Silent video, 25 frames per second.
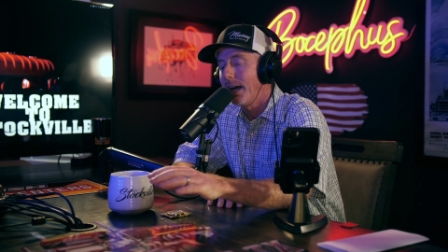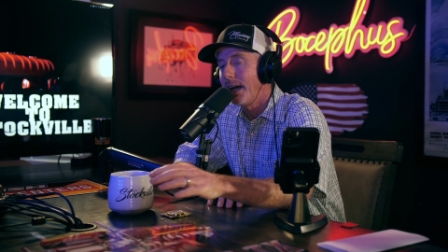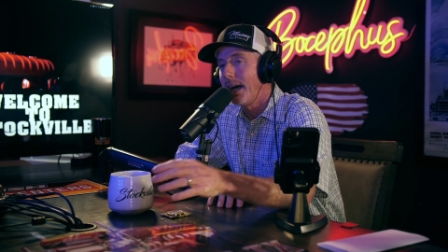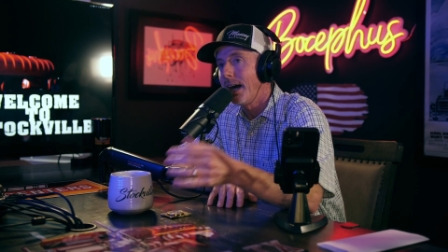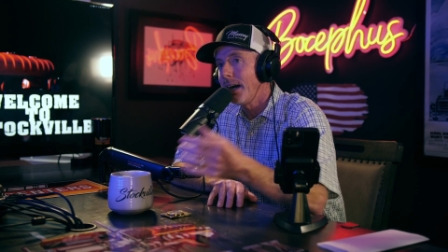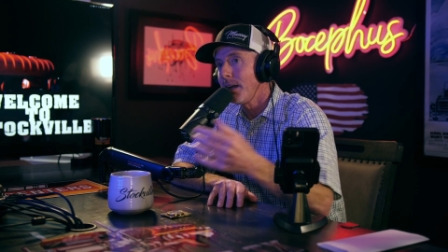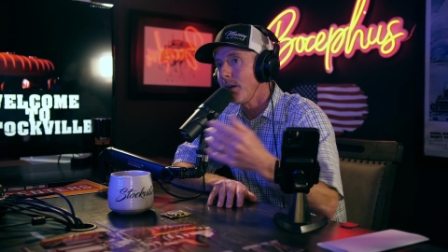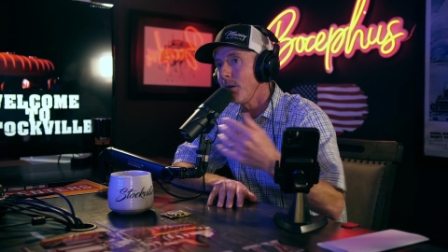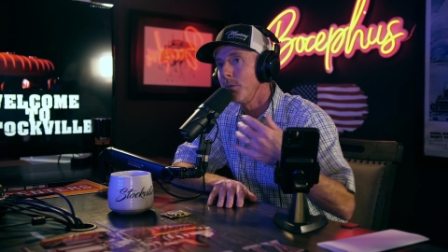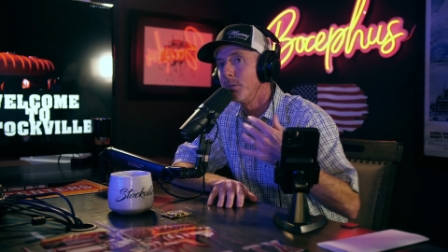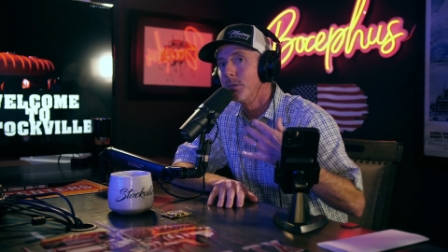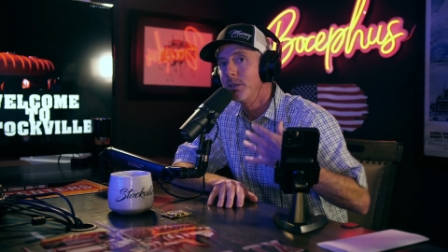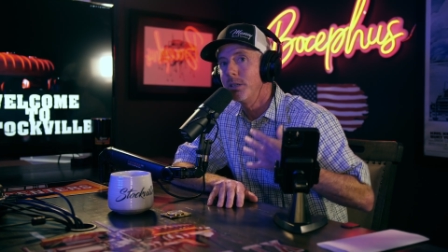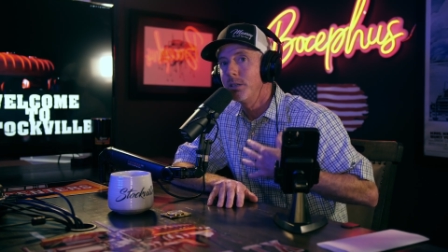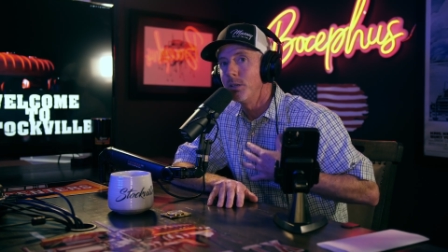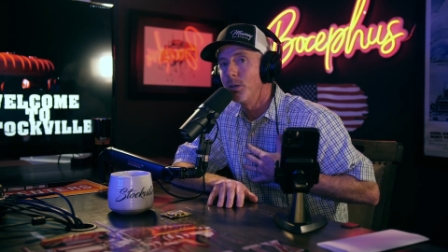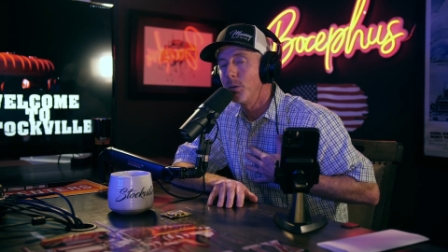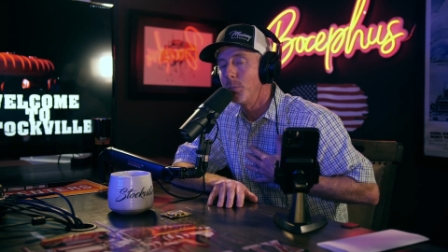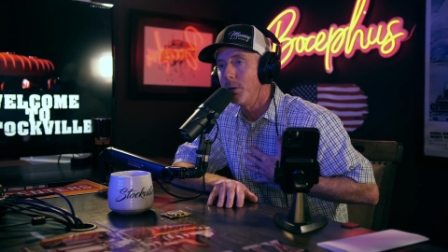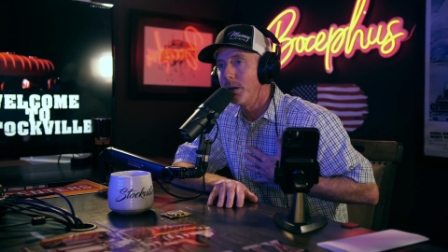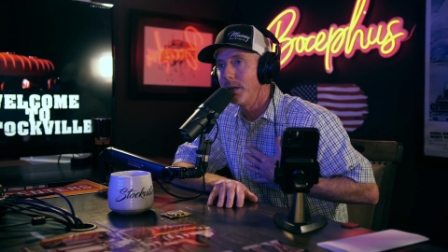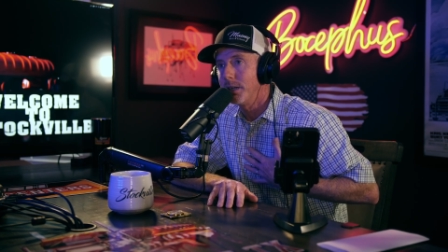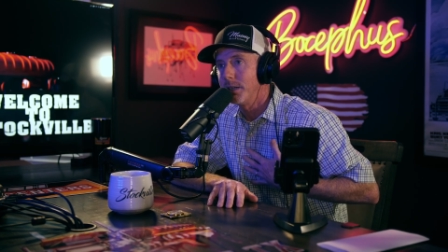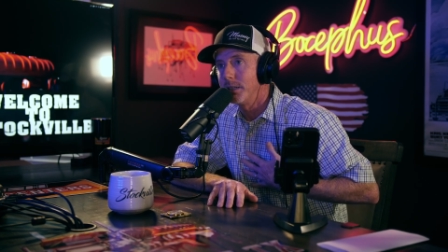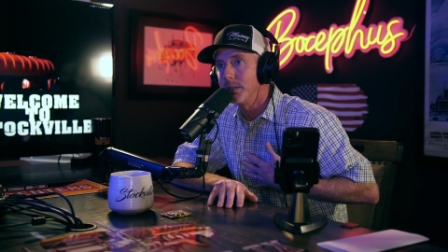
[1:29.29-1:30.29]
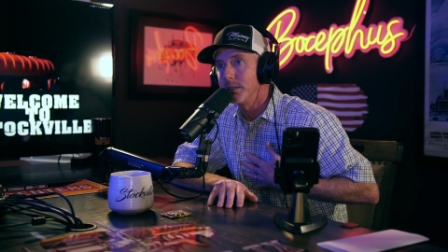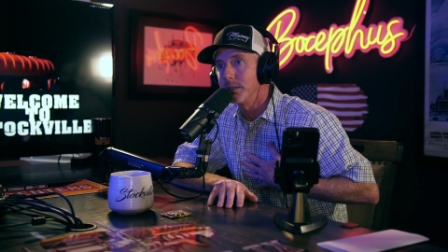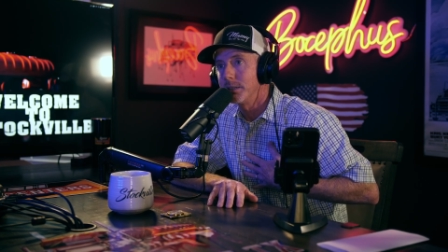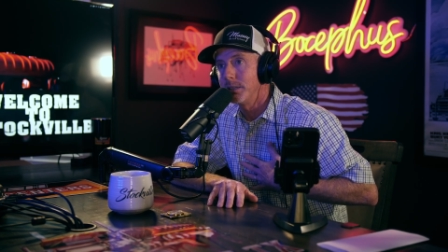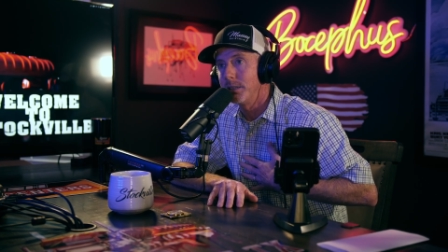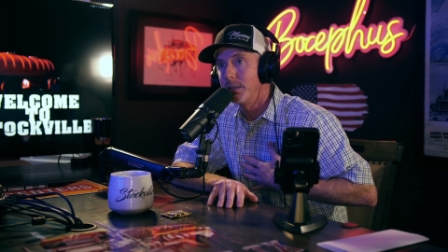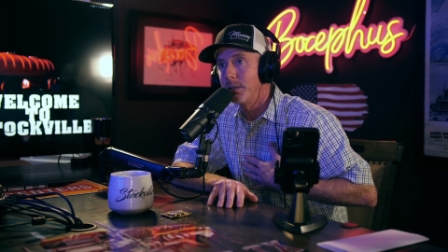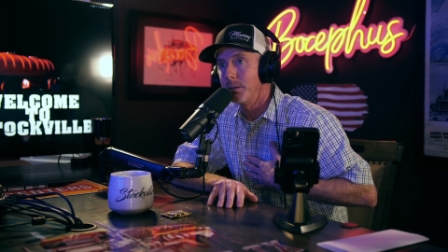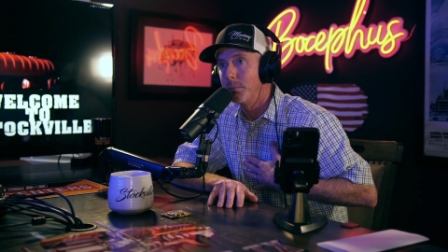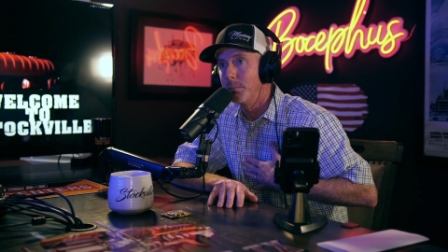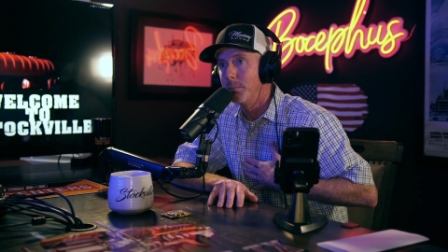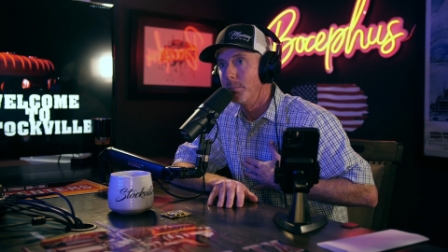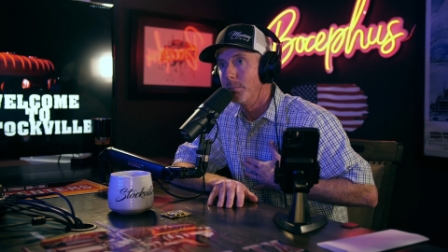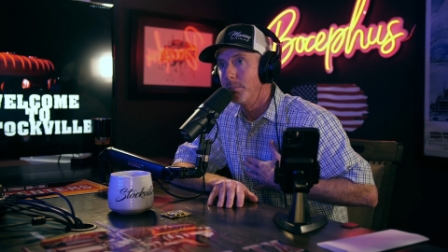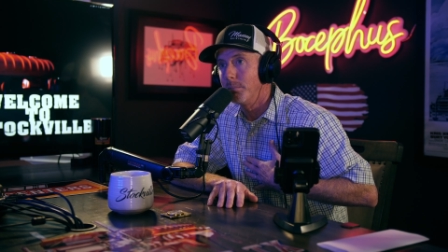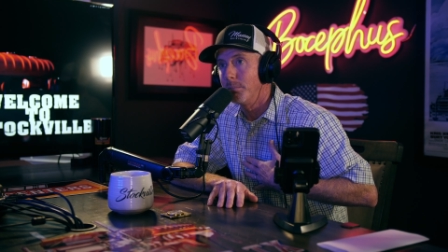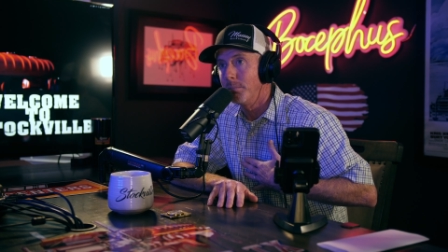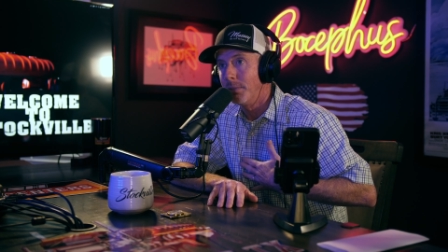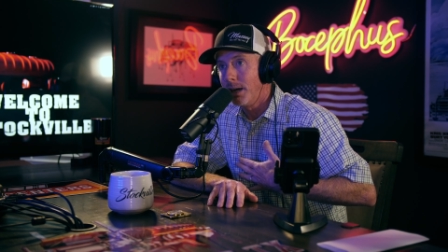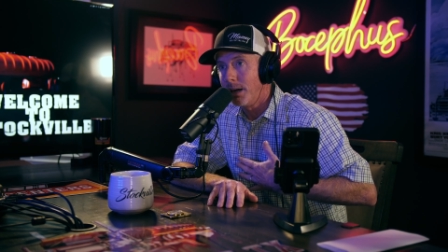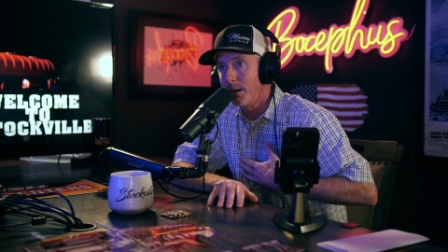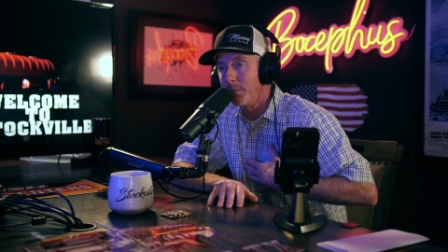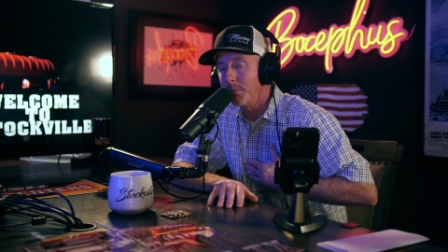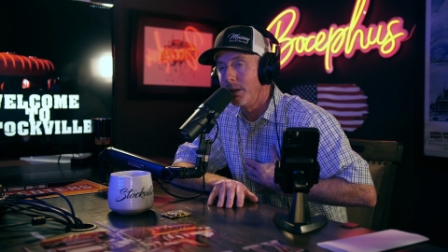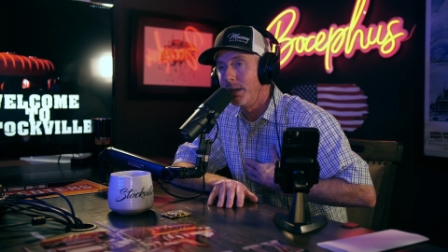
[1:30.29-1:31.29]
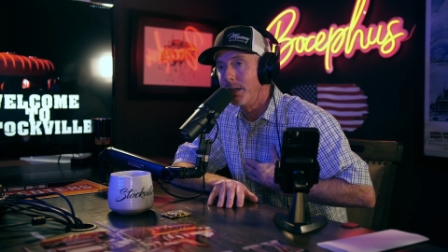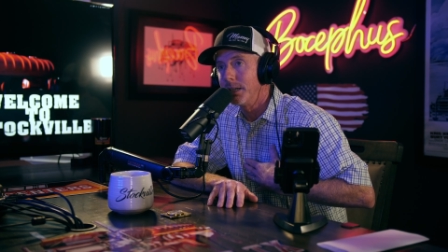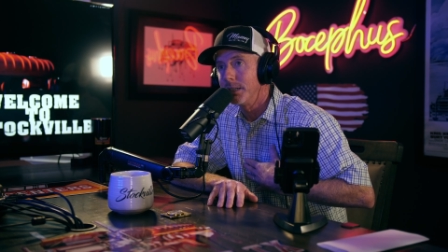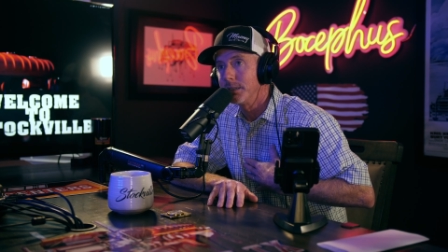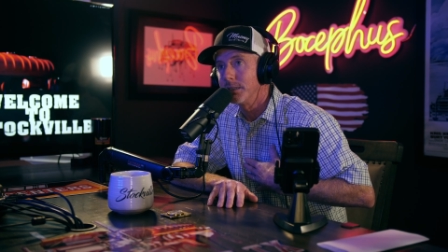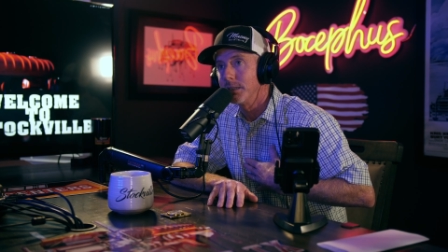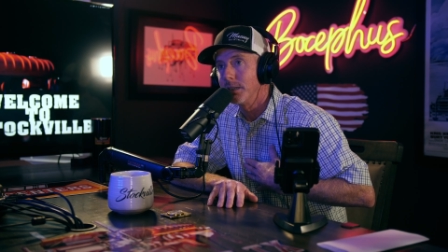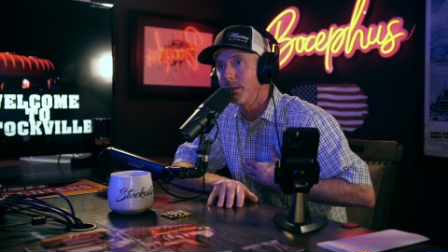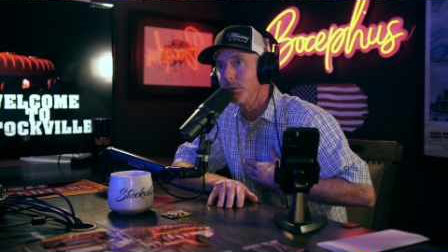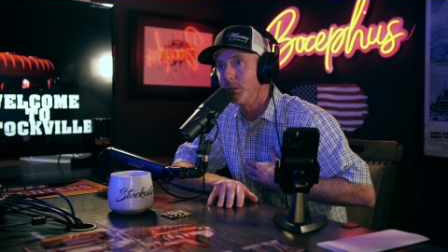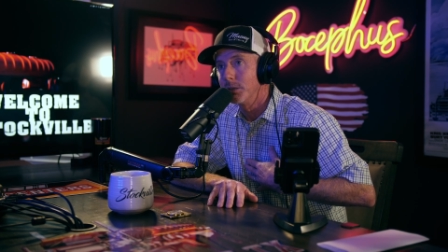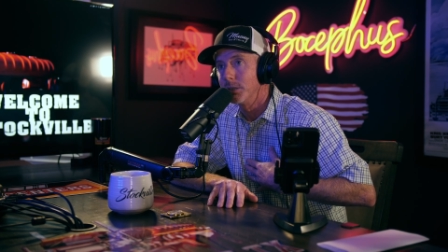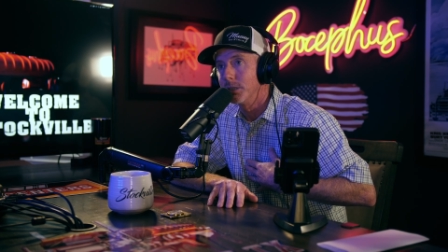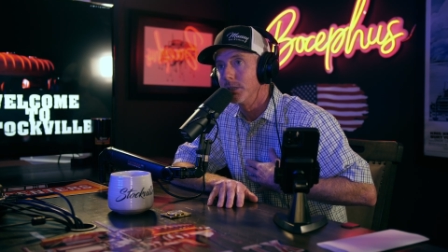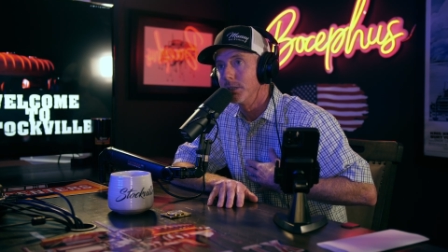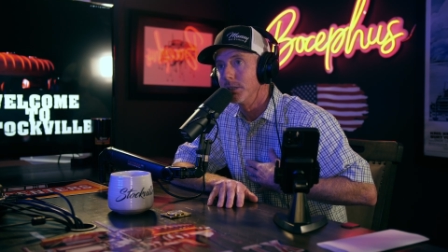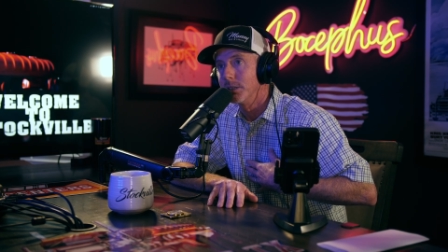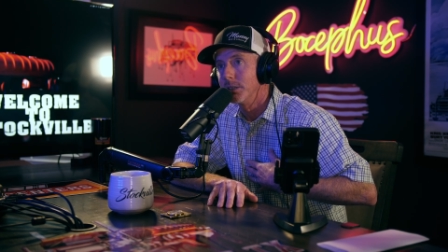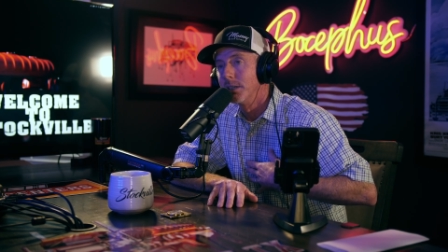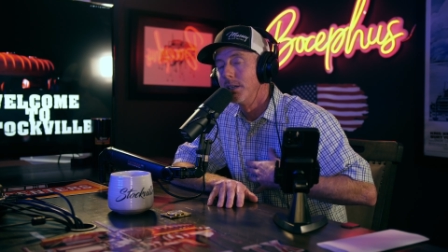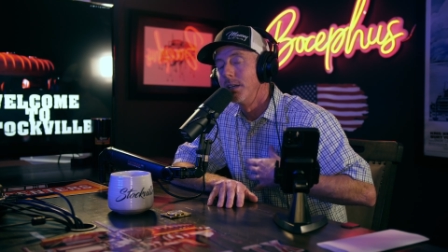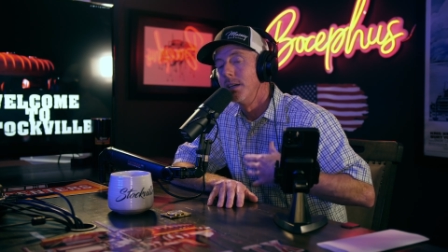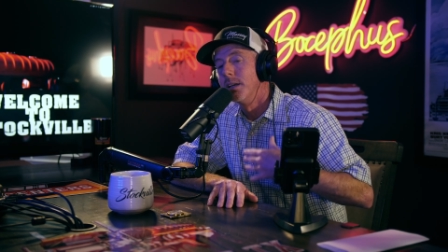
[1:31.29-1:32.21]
I don't need nobody to see my mashed sandwiches.